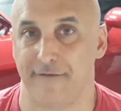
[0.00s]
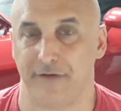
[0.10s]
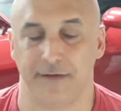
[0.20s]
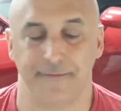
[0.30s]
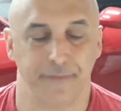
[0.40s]

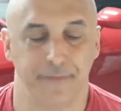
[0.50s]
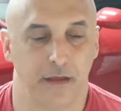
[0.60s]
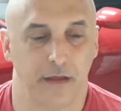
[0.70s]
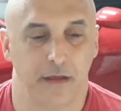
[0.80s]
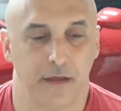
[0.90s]
you.
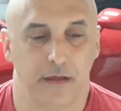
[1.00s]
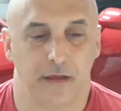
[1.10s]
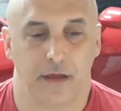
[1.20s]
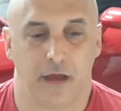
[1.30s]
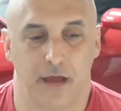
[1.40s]

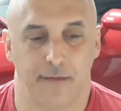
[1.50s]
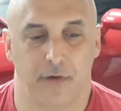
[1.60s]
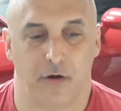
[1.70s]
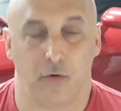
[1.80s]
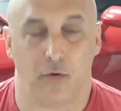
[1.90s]

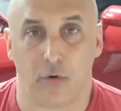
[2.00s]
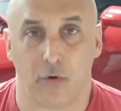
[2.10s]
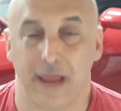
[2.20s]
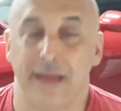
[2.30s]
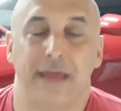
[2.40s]

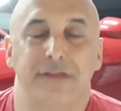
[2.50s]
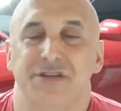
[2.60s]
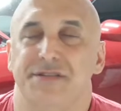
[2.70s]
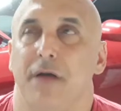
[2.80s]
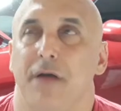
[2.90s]
And
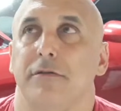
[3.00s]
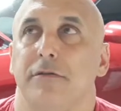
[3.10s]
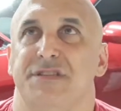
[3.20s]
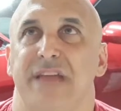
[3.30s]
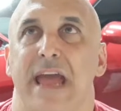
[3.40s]
just
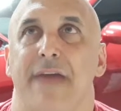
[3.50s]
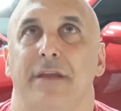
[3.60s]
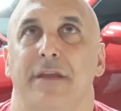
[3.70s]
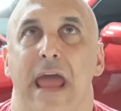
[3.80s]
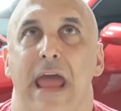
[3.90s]
understand
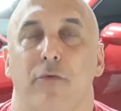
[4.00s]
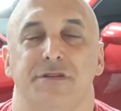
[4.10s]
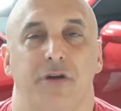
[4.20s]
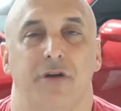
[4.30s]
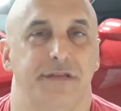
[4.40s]
that now we're
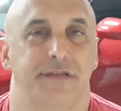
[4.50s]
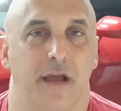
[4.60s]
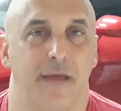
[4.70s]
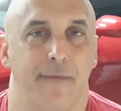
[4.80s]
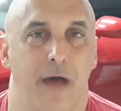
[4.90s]
starting to
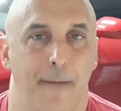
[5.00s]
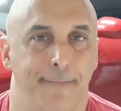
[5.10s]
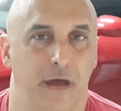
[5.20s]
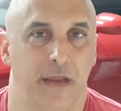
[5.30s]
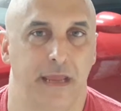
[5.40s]
talk about
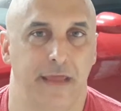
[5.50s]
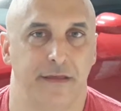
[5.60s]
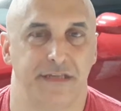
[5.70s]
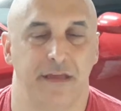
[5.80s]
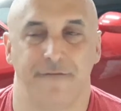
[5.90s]
money. And
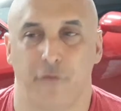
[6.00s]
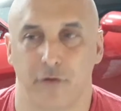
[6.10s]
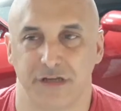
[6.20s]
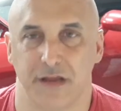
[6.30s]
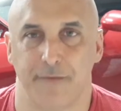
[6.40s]
it's the
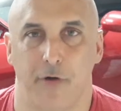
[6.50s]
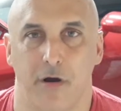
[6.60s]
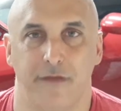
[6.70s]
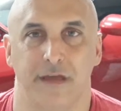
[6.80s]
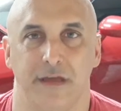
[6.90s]
unfortunate
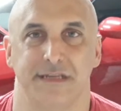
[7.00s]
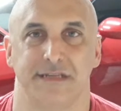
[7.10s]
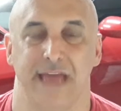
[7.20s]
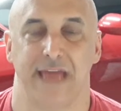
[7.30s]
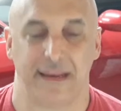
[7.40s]
part of this
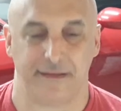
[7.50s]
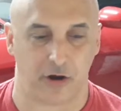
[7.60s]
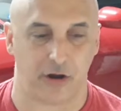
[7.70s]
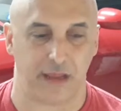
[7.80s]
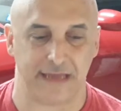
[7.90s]
is that
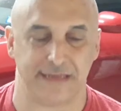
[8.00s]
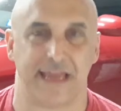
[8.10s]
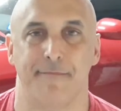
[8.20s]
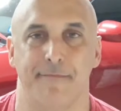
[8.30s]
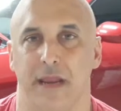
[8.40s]
there is
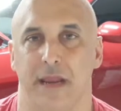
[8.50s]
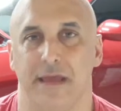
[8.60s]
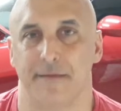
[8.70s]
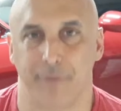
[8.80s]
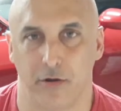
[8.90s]
a money
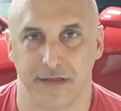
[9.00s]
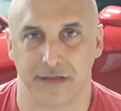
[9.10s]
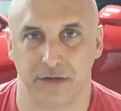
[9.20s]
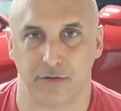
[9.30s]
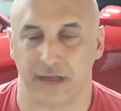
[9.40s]
component
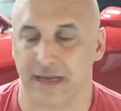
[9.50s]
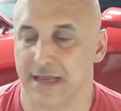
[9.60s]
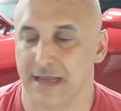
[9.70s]
to it.